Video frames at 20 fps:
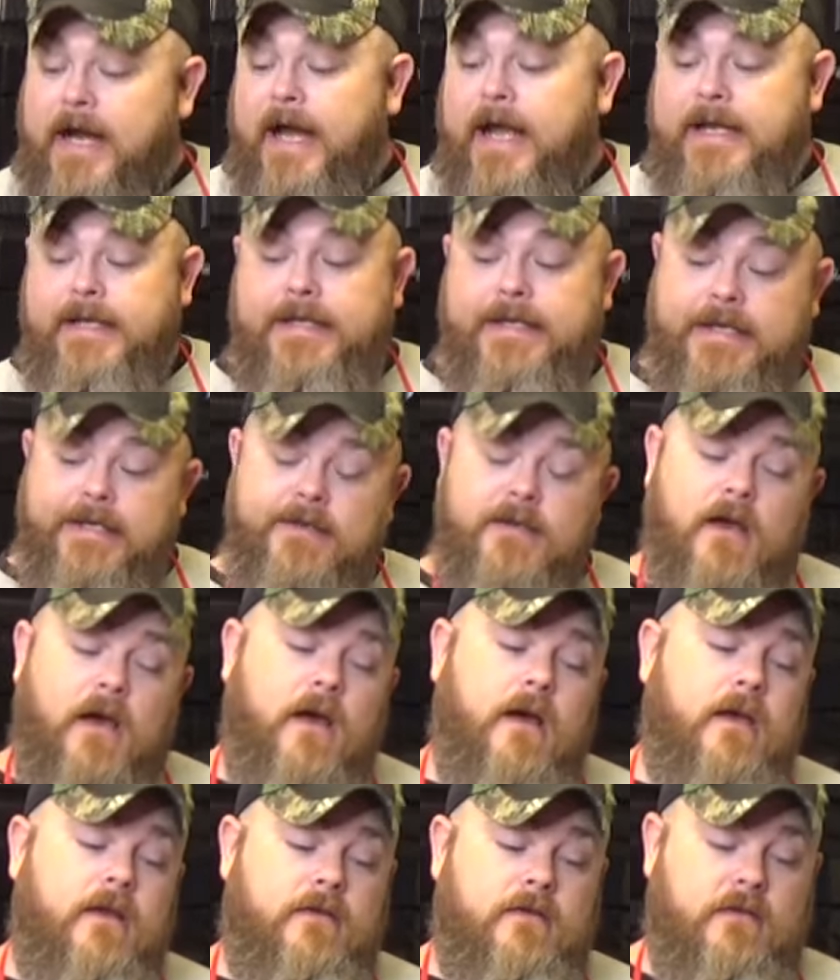I did
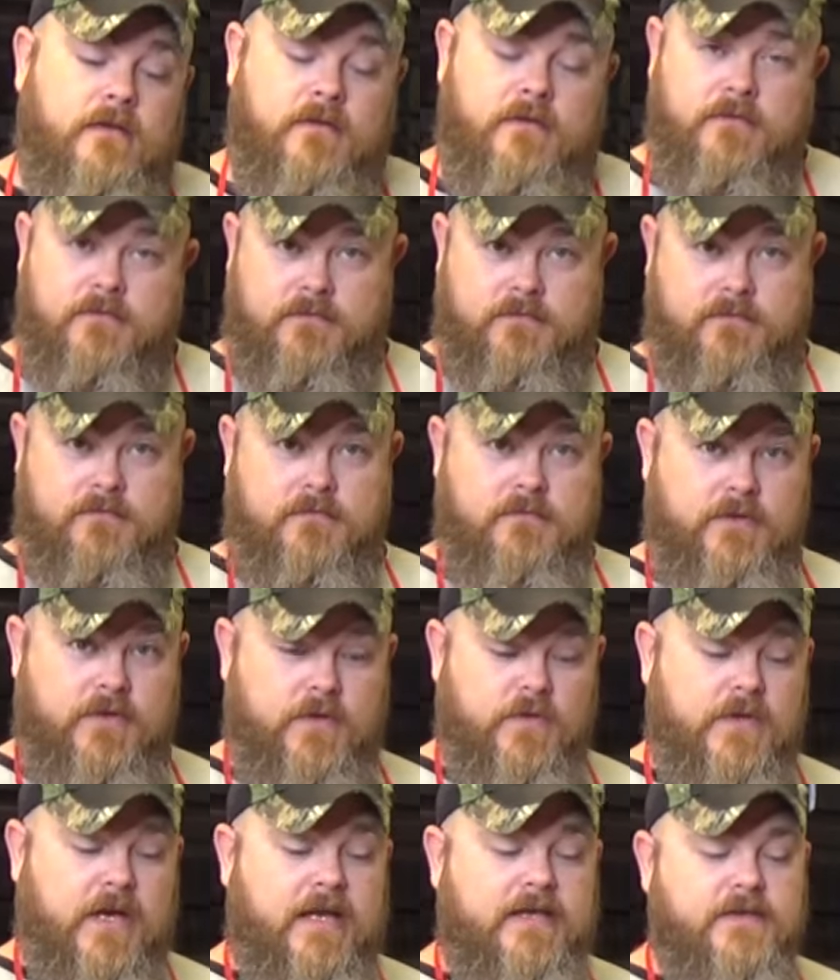not.
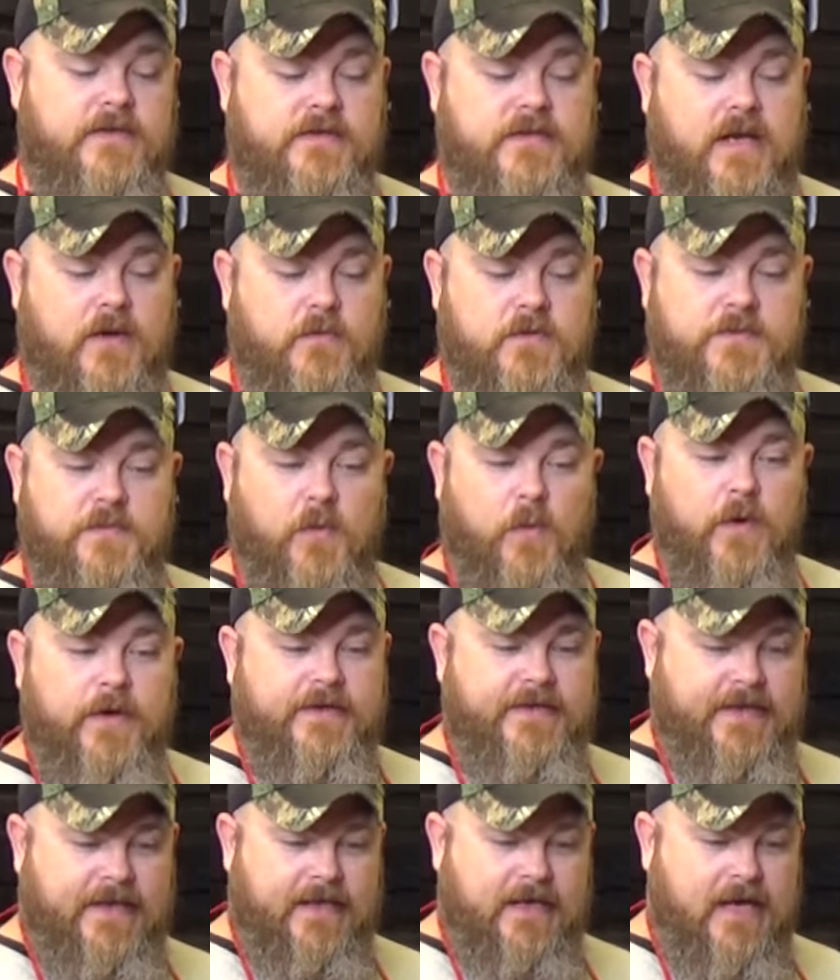You, I just, I was
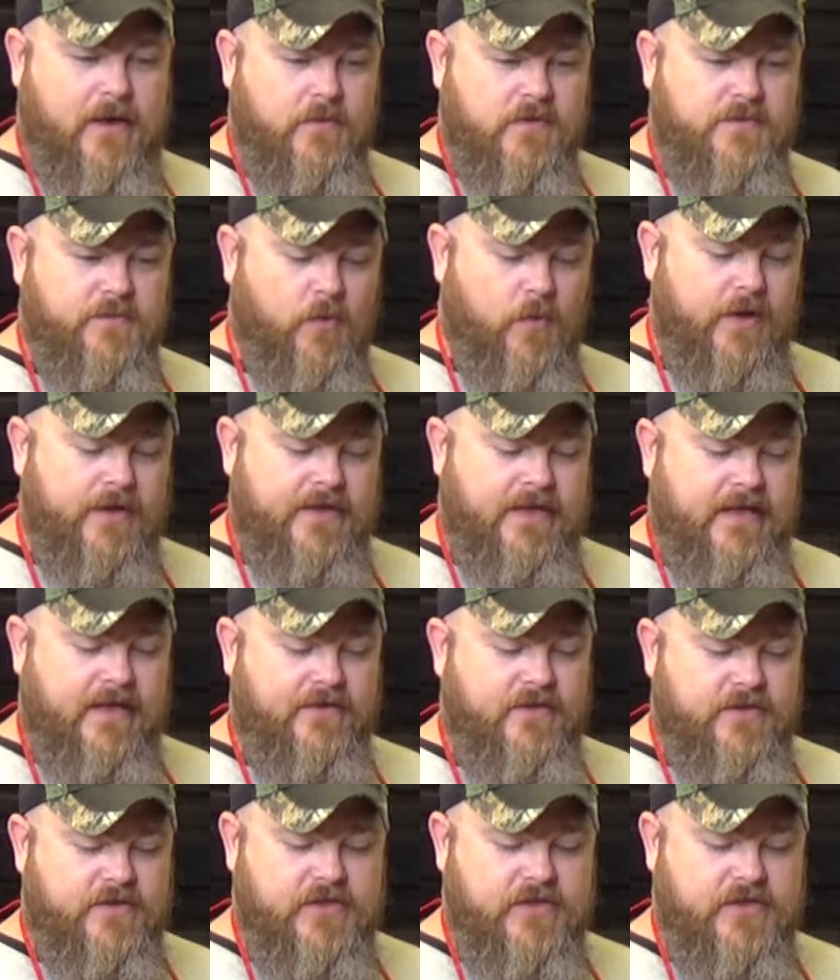pointing. I was pointing at the